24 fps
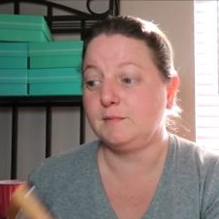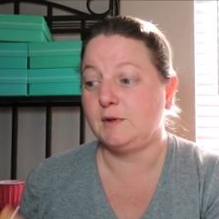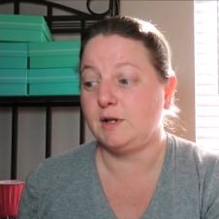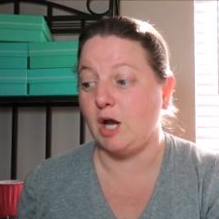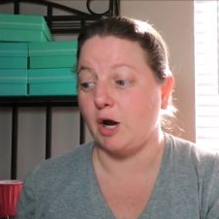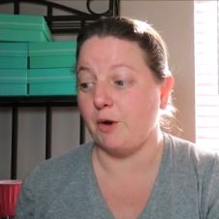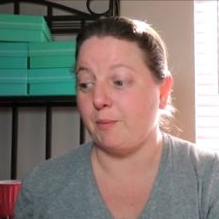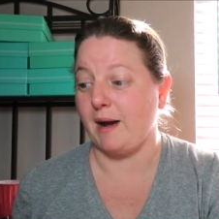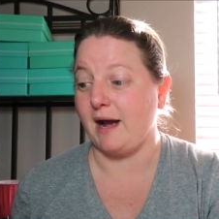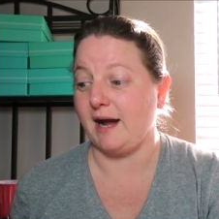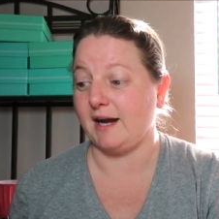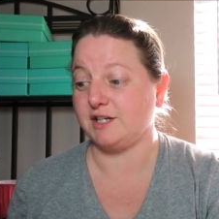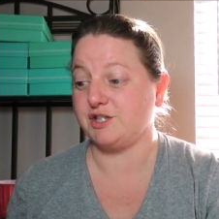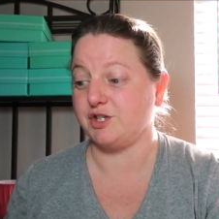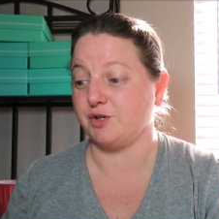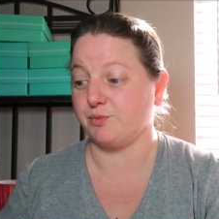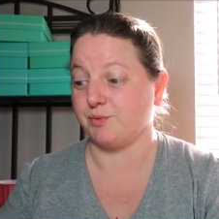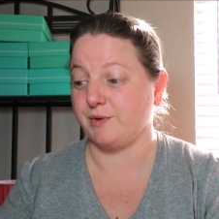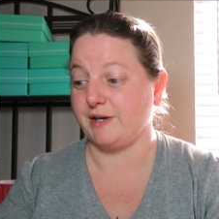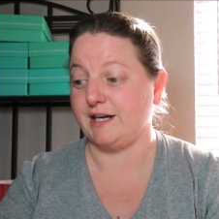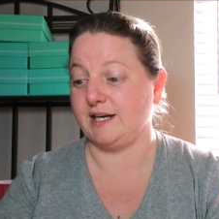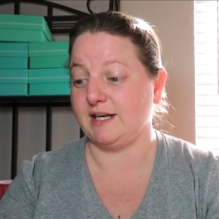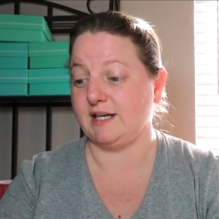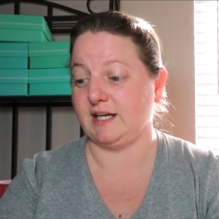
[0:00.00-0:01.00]
go back to
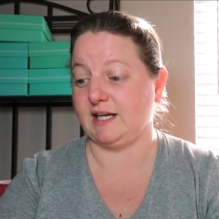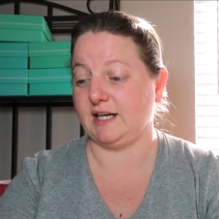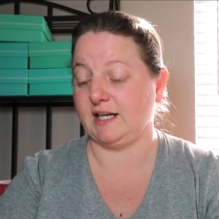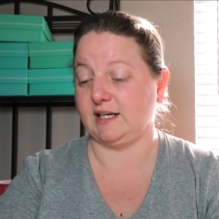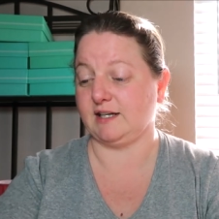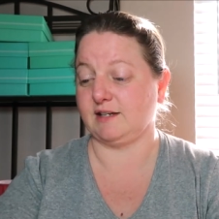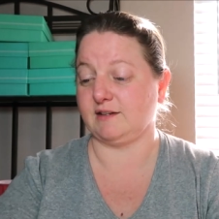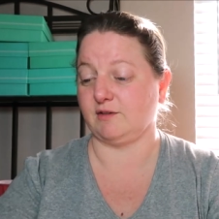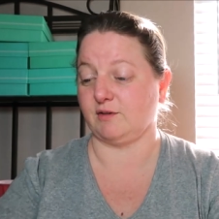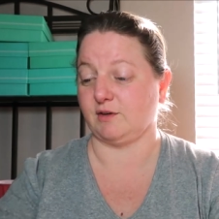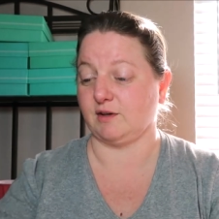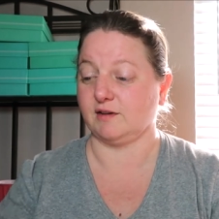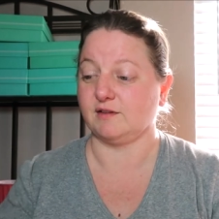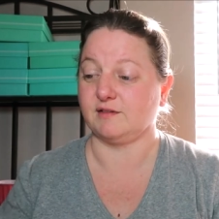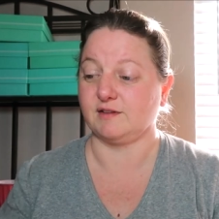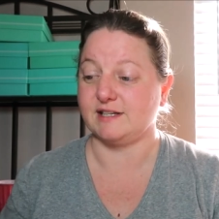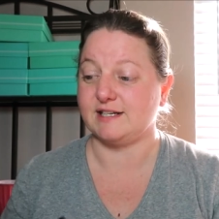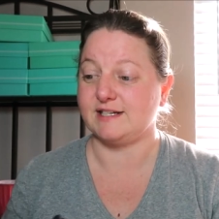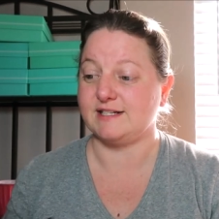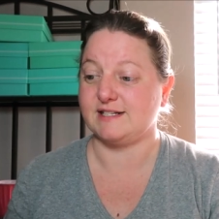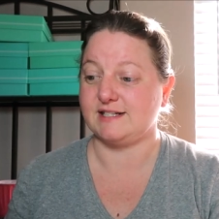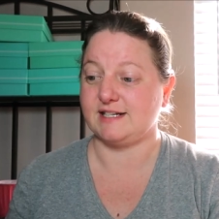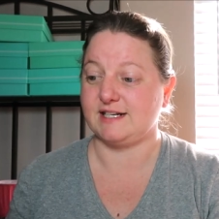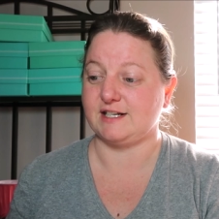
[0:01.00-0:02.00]
reading or
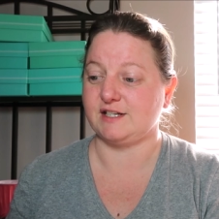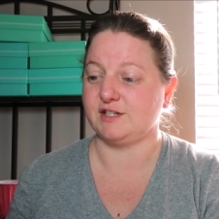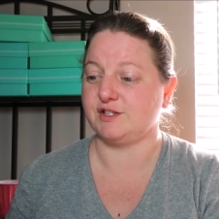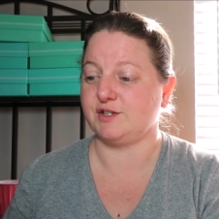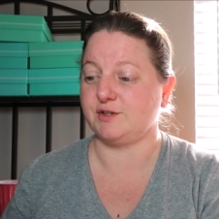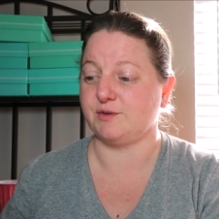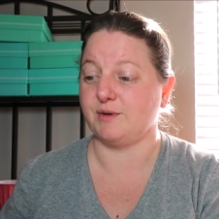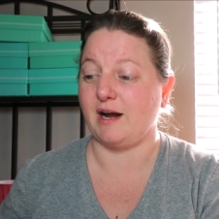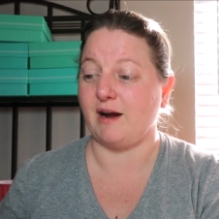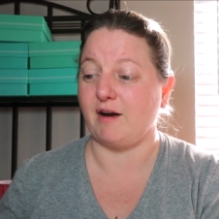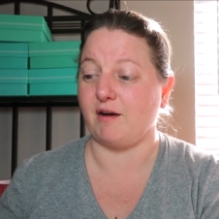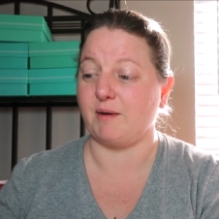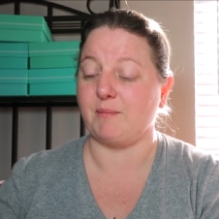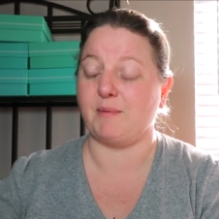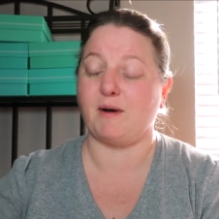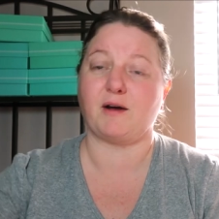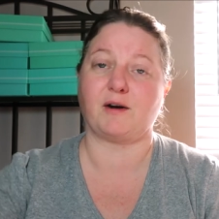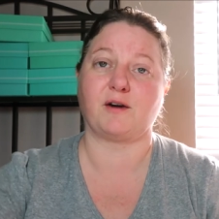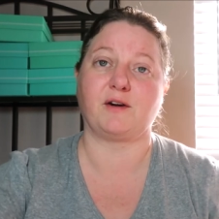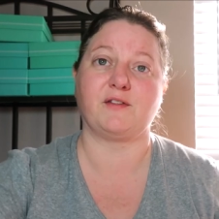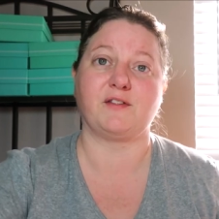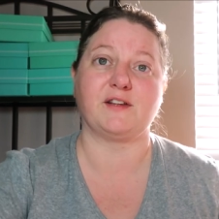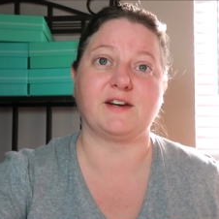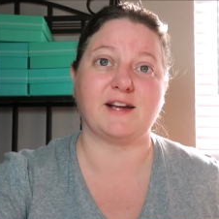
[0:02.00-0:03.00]
listening to Harry
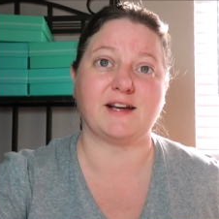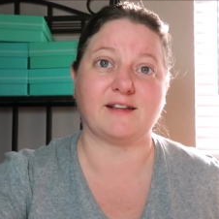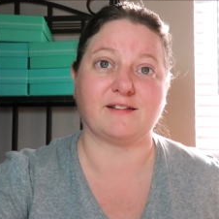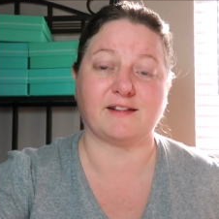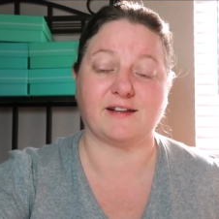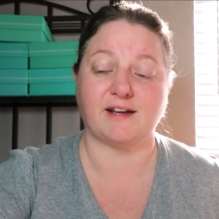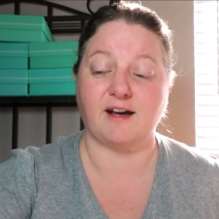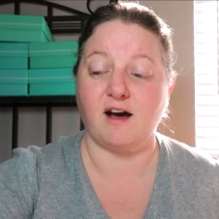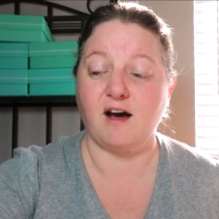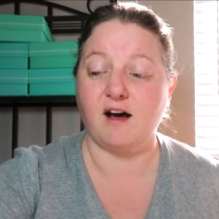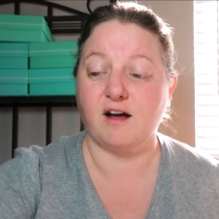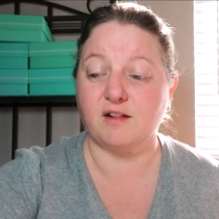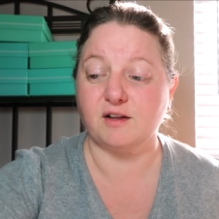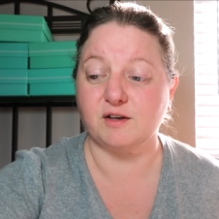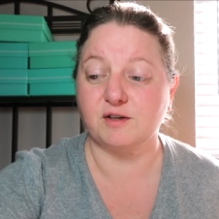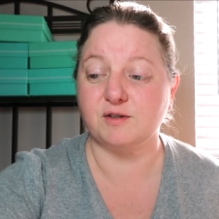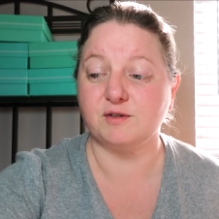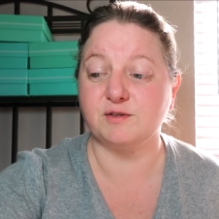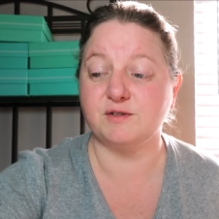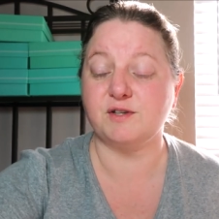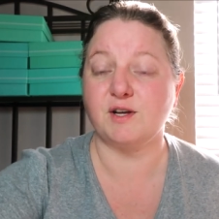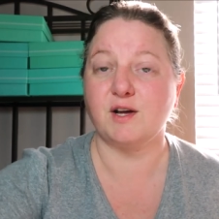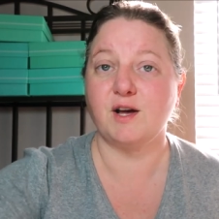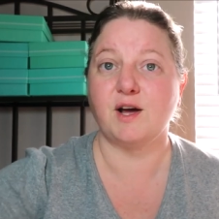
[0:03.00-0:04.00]
Potter and the Deathly
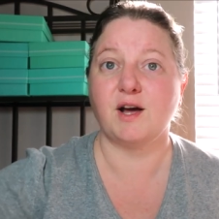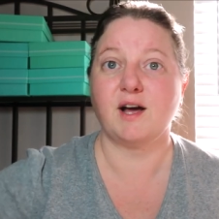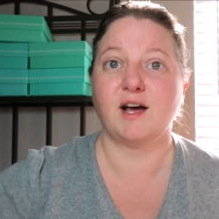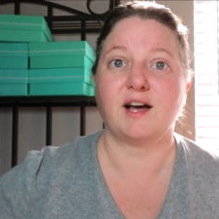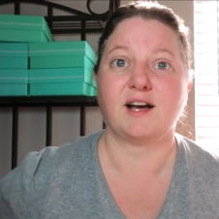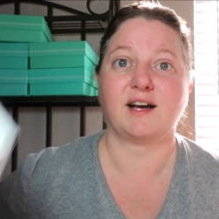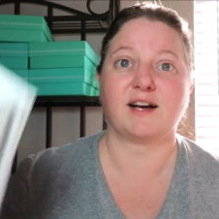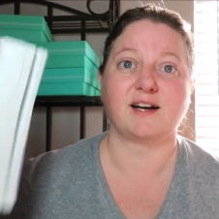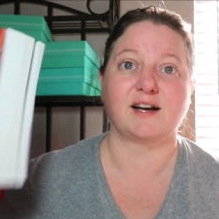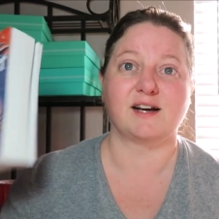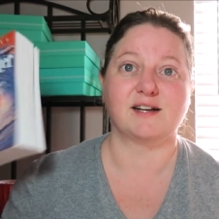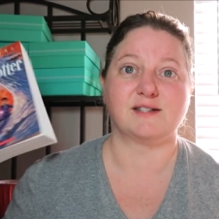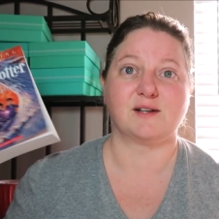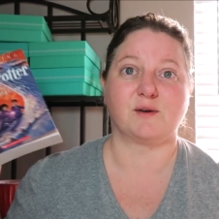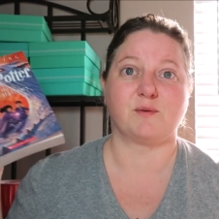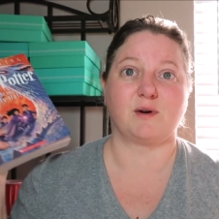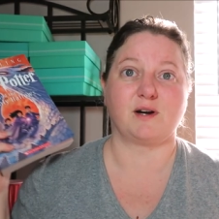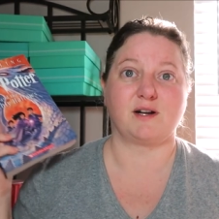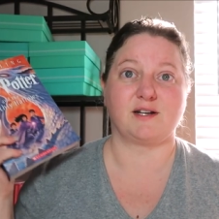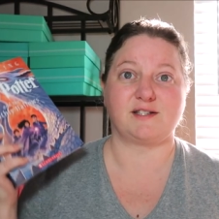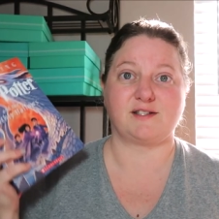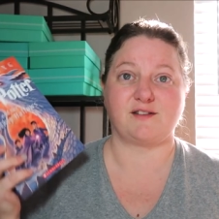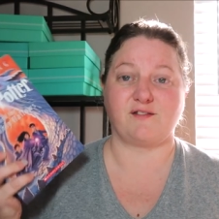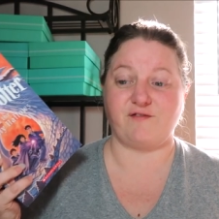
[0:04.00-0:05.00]
Hallows because I
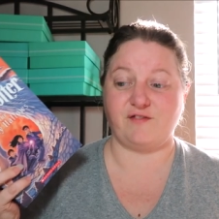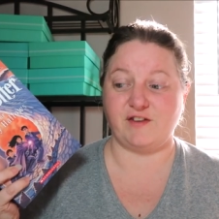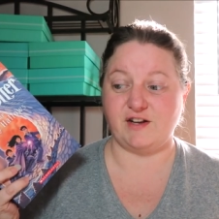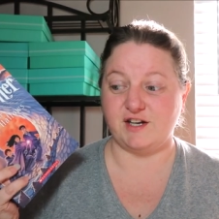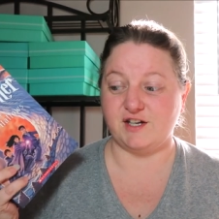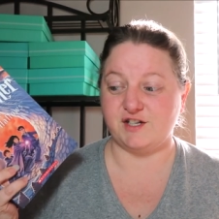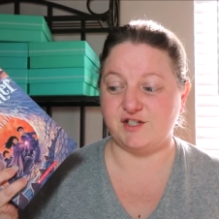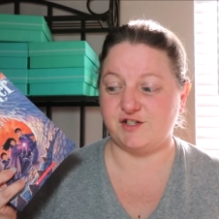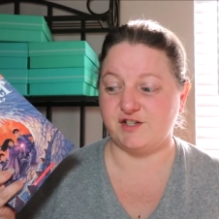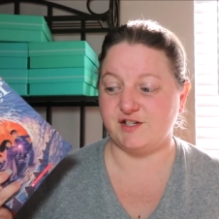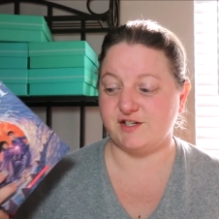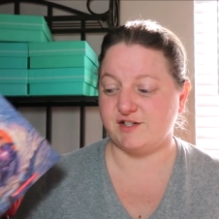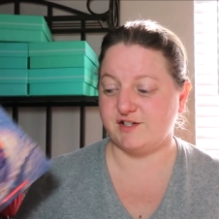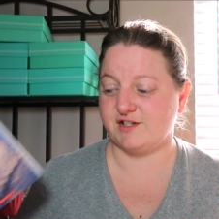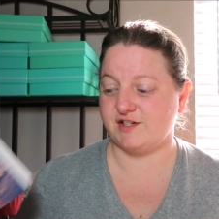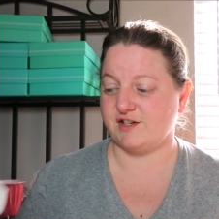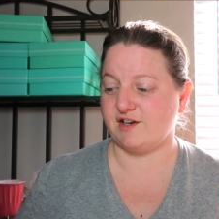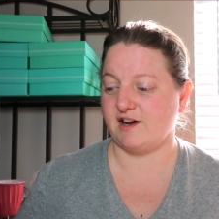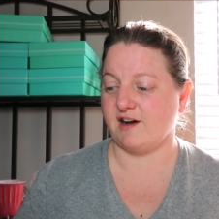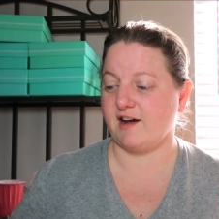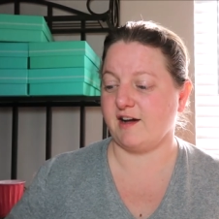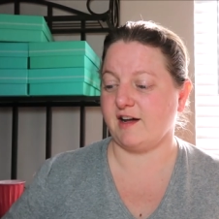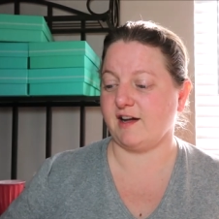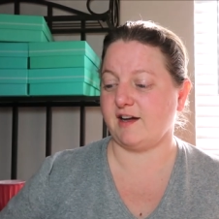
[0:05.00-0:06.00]
want us to finish this
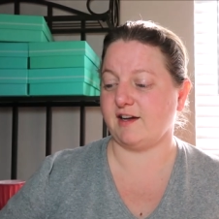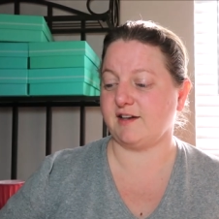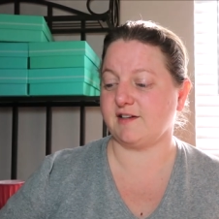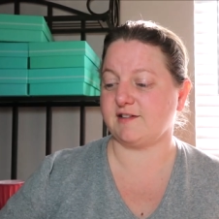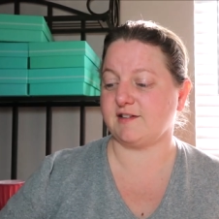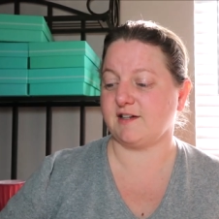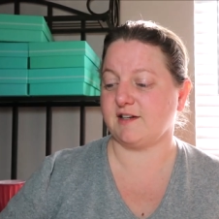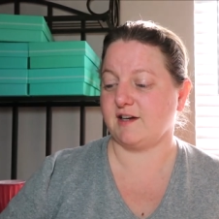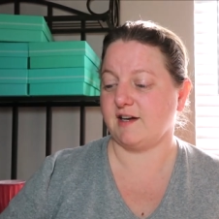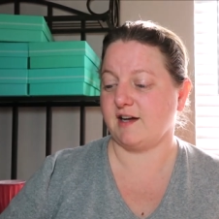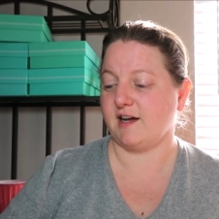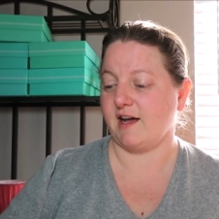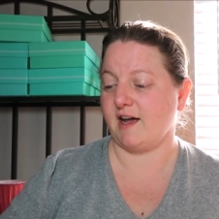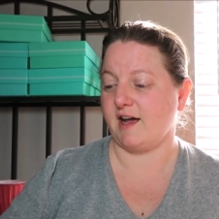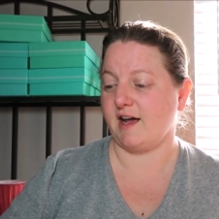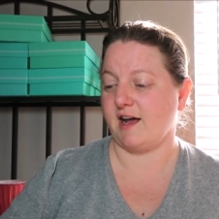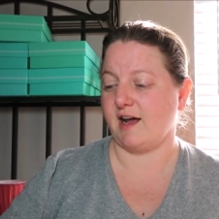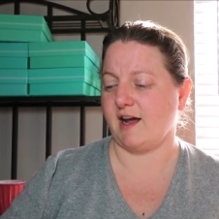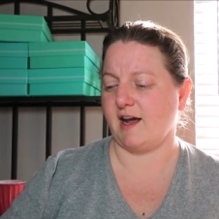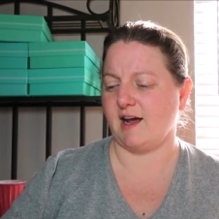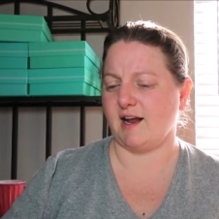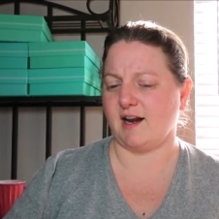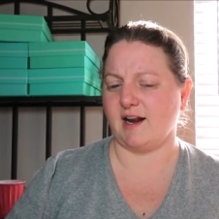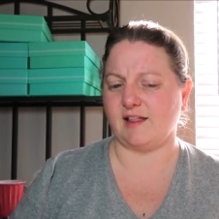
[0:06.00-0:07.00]
tonight.
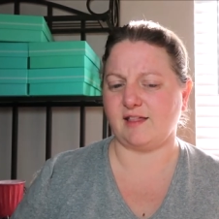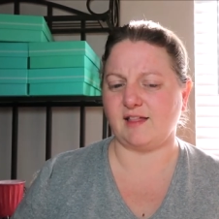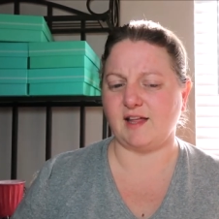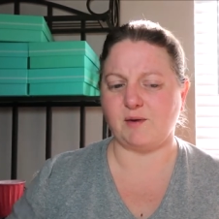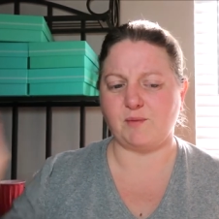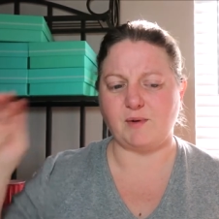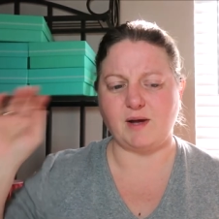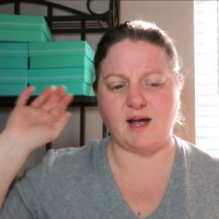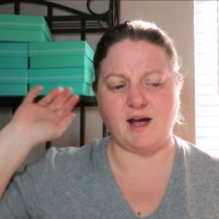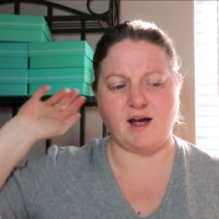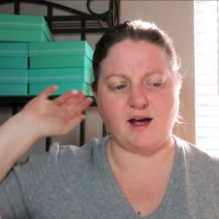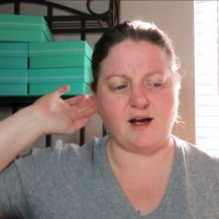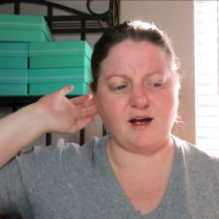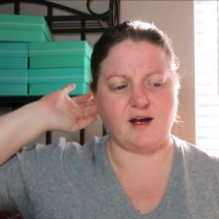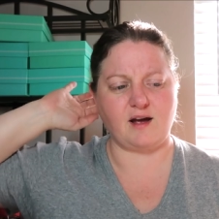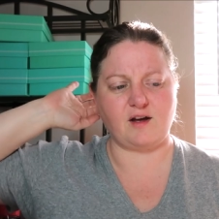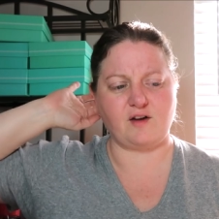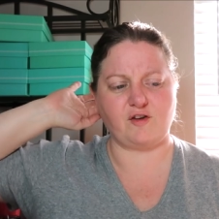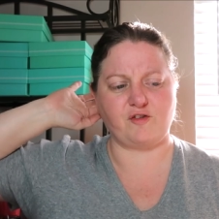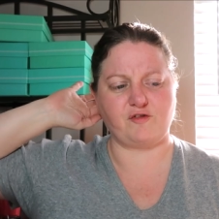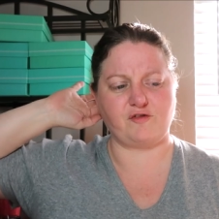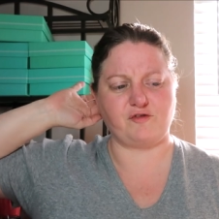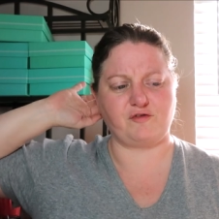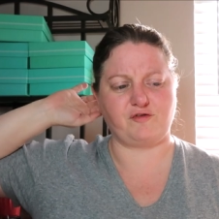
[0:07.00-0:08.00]
And I think we
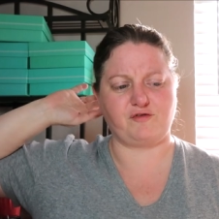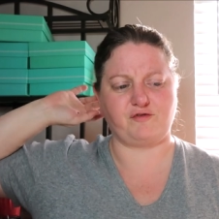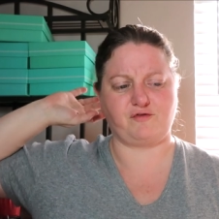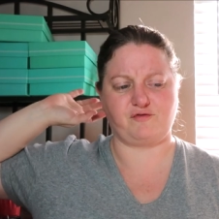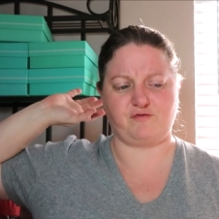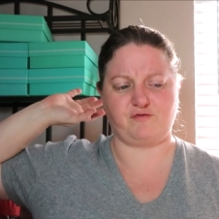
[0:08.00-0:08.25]
have